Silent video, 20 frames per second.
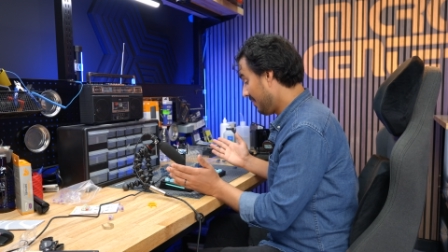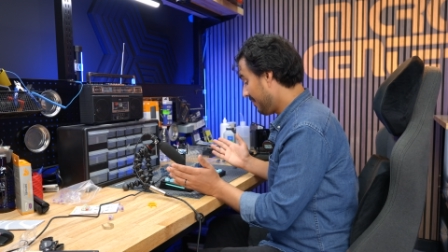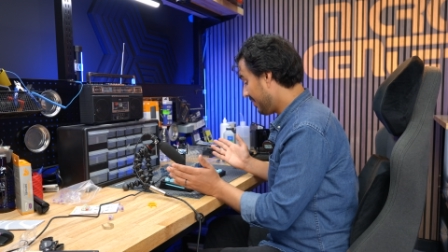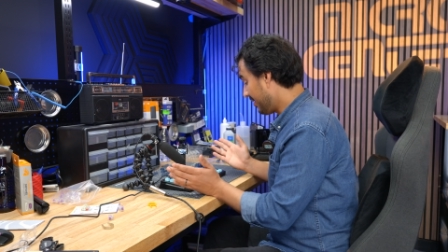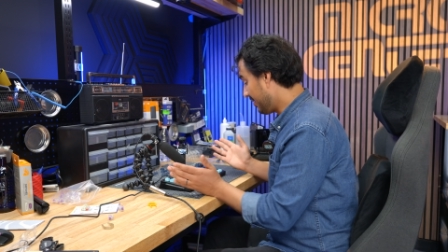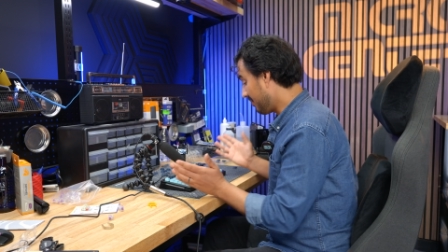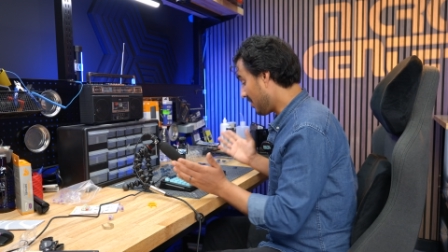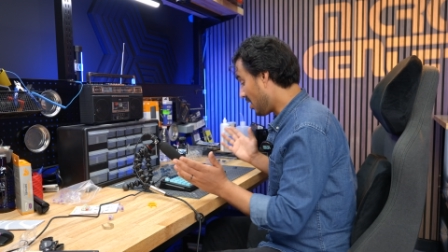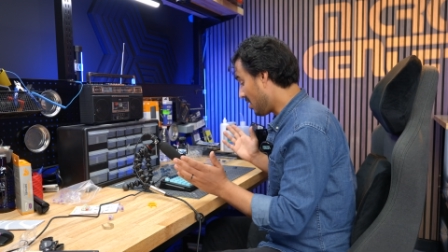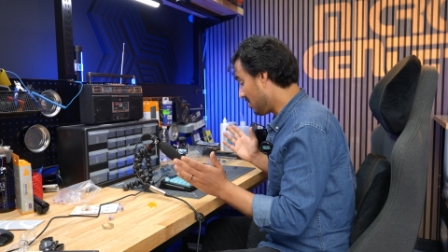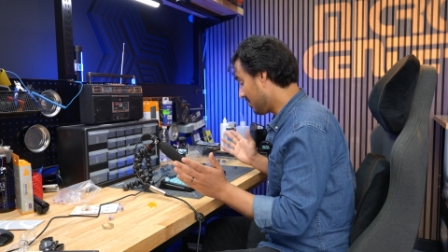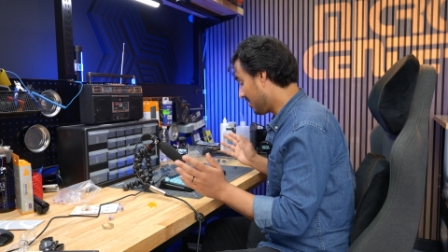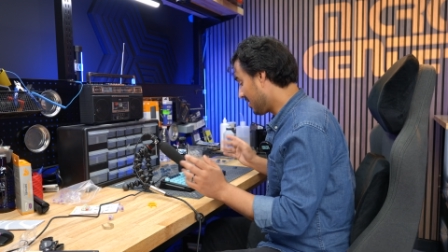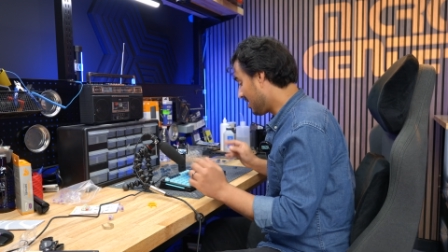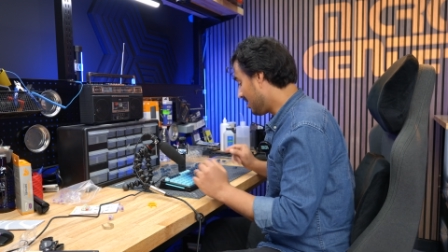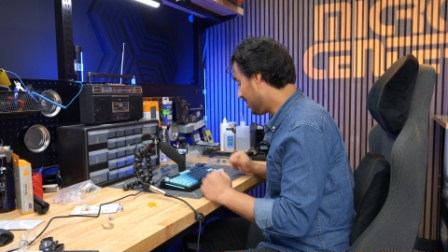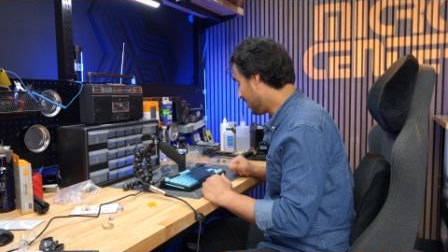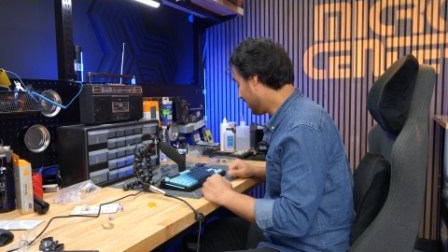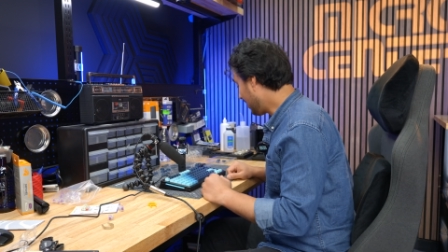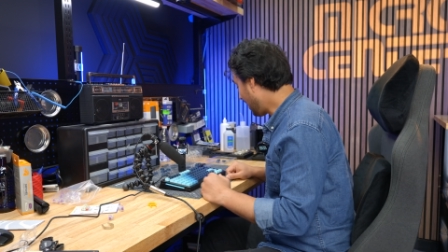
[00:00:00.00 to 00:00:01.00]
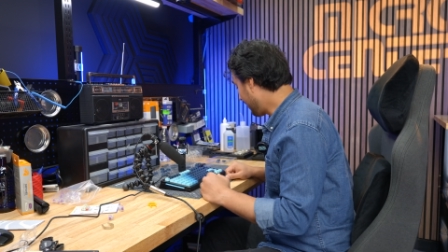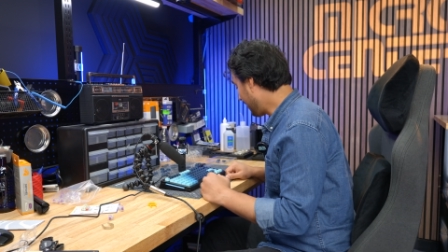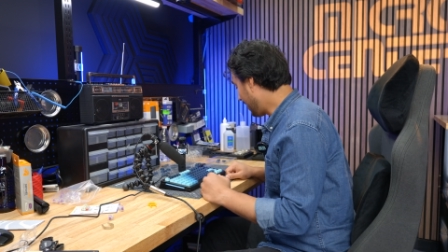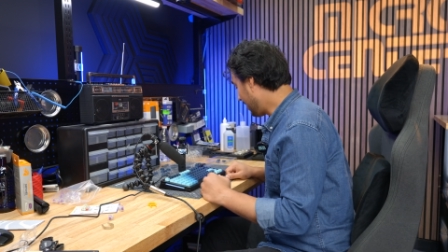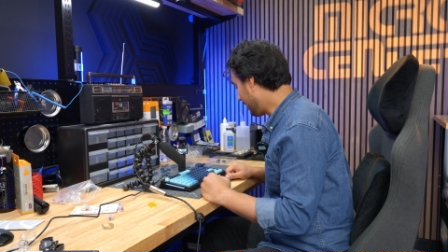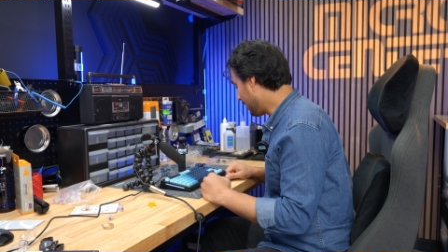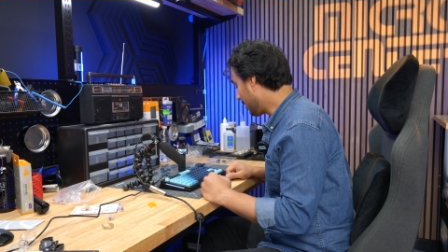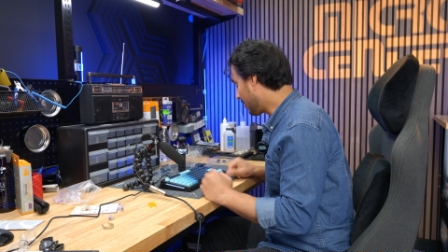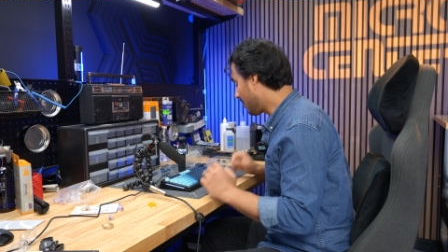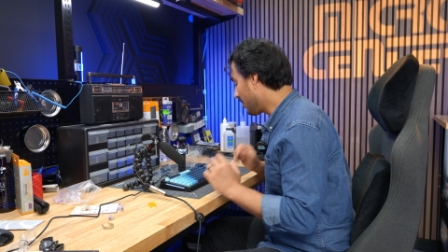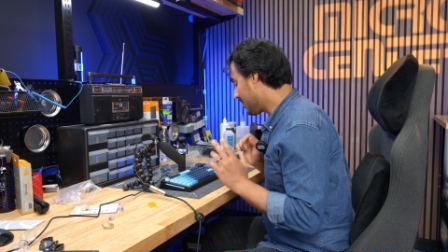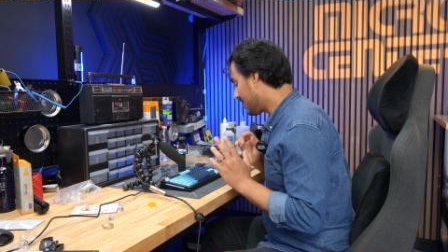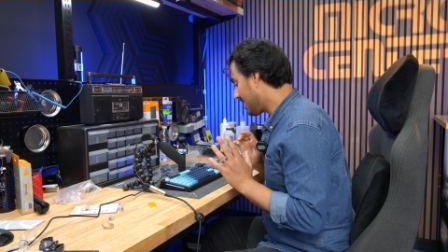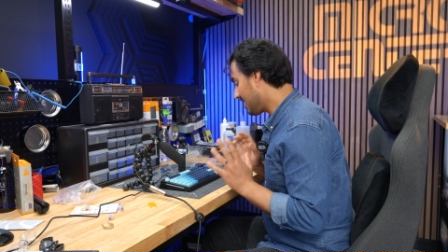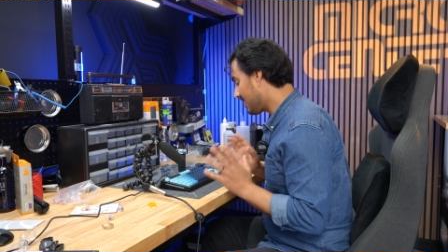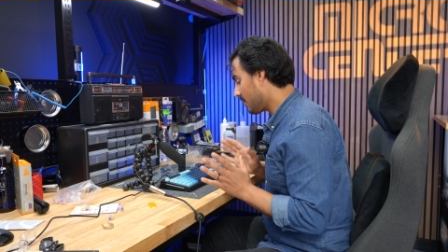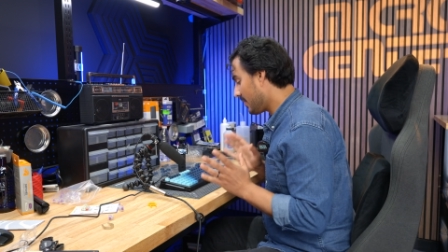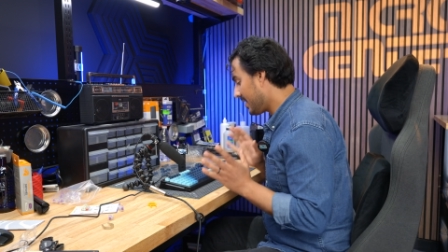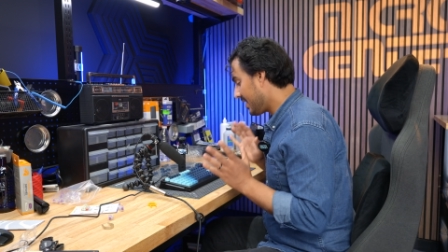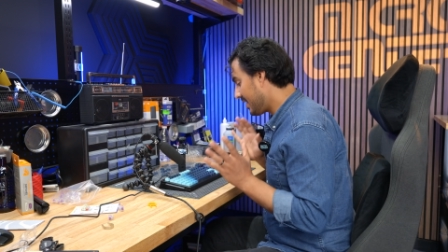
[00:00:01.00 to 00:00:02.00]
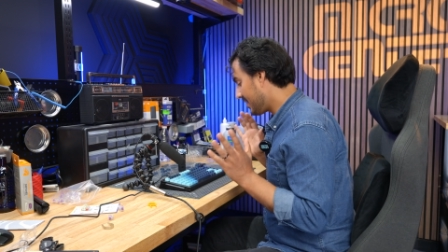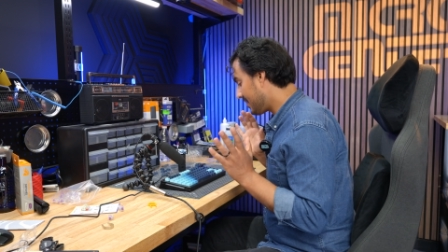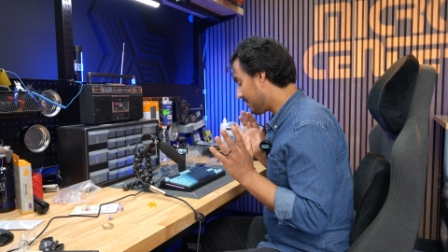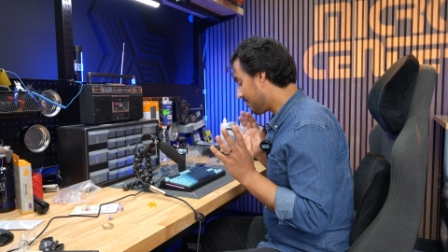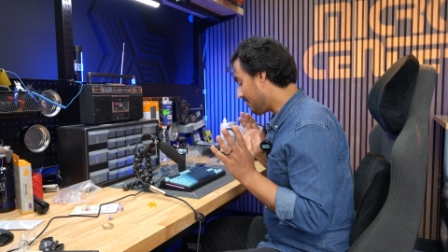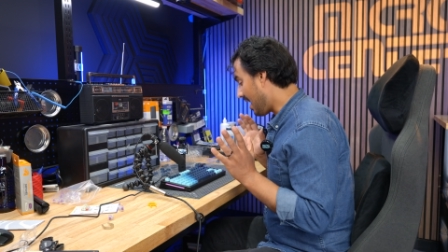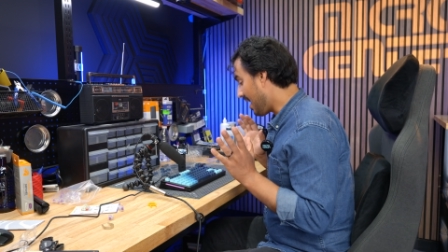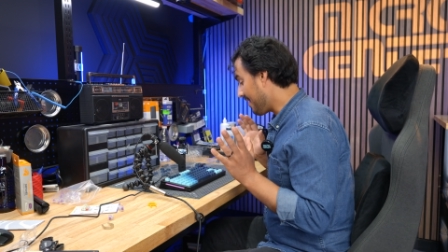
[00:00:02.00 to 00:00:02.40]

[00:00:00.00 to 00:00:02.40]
But all in all, I mean, acoustics-wise,